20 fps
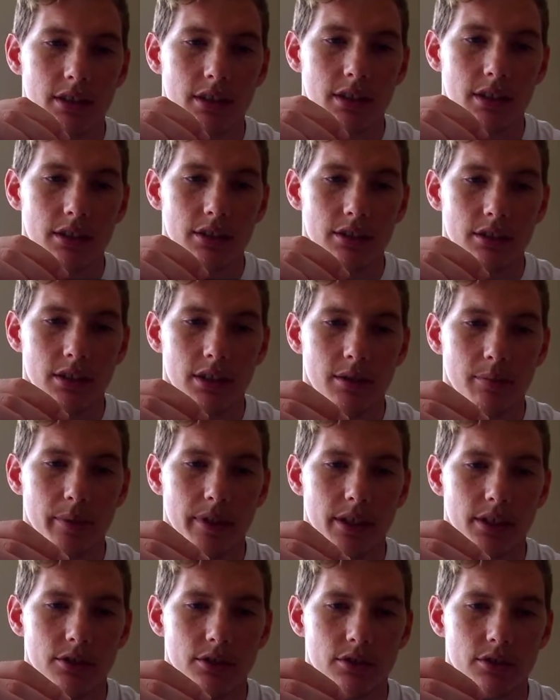So it's better
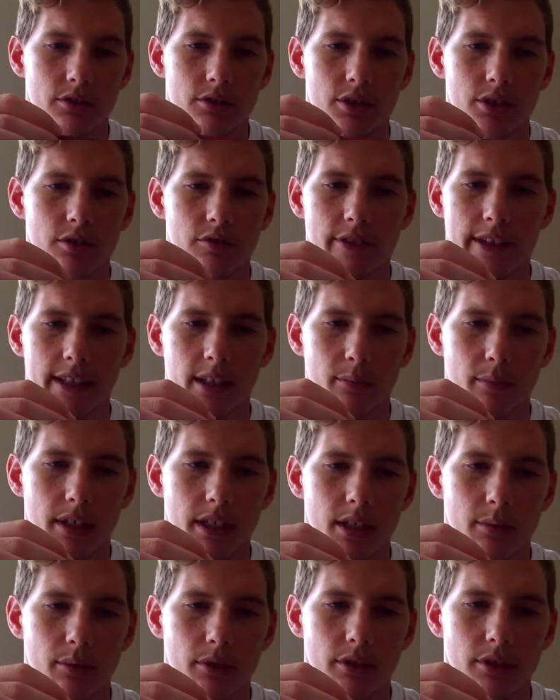to just drag them behind the
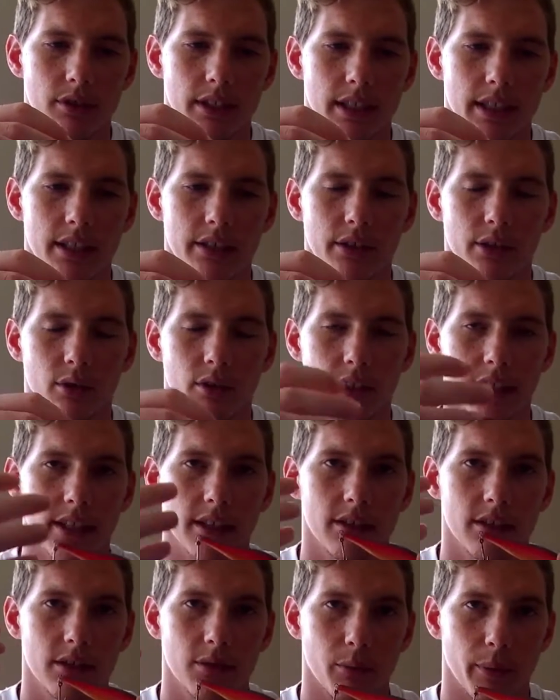boat, and you'll get
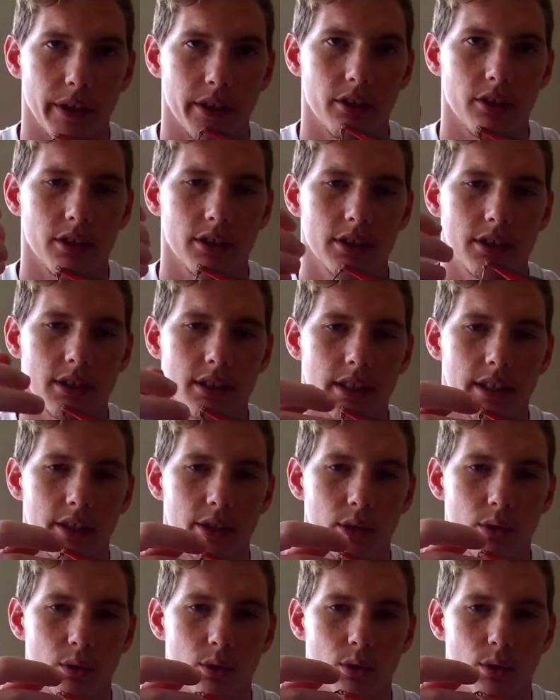wing knots in
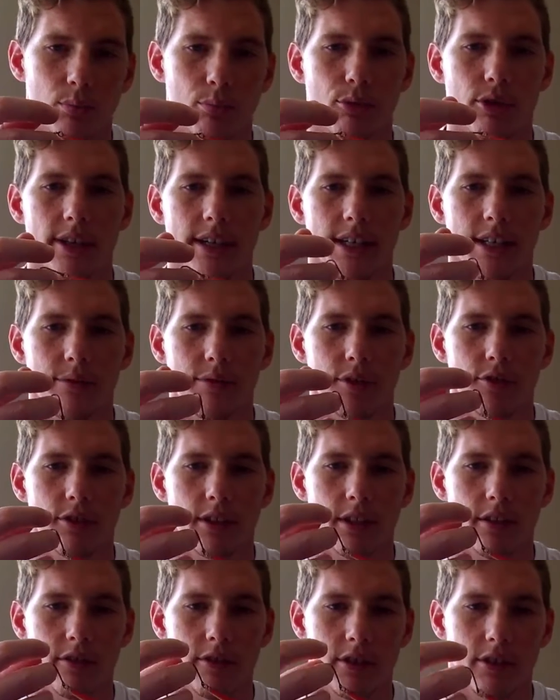your brain if you try and
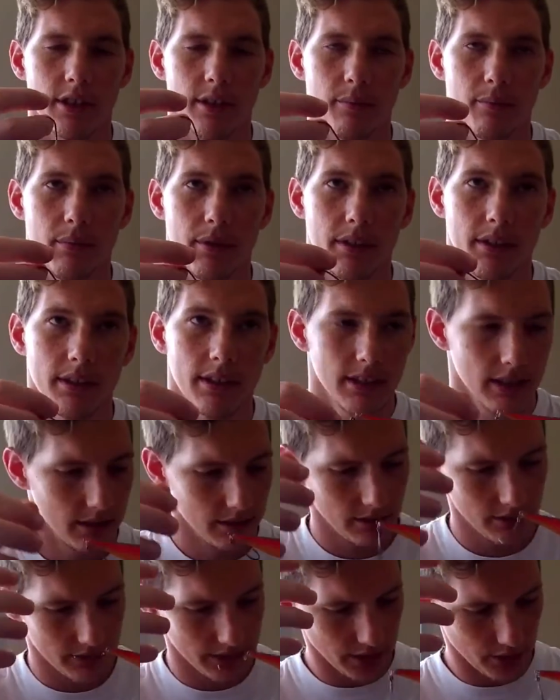throw them because
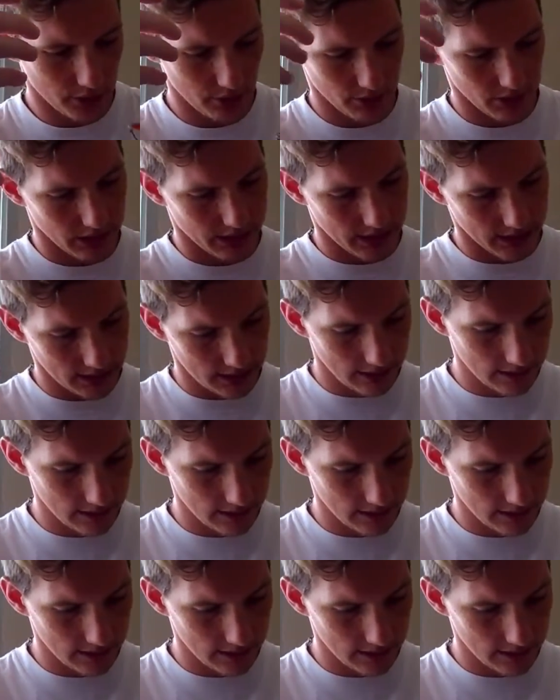they're too light.